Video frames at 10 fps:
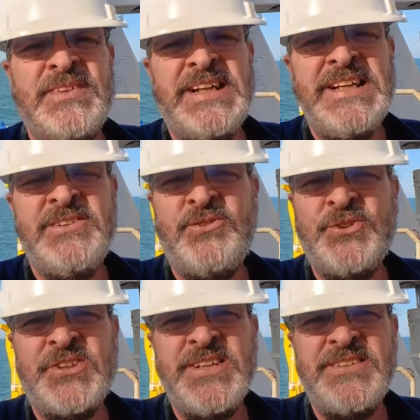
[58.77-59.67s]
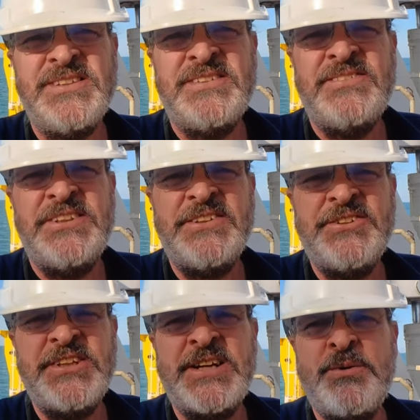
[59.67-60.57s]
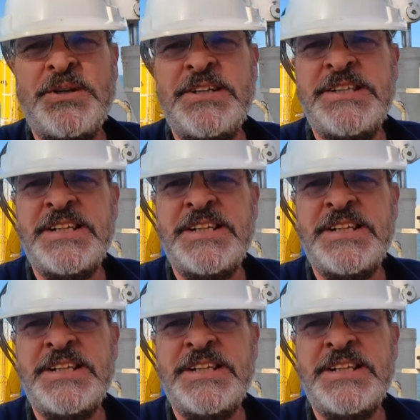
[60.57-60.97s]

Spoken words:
And also, the other thing I wanted to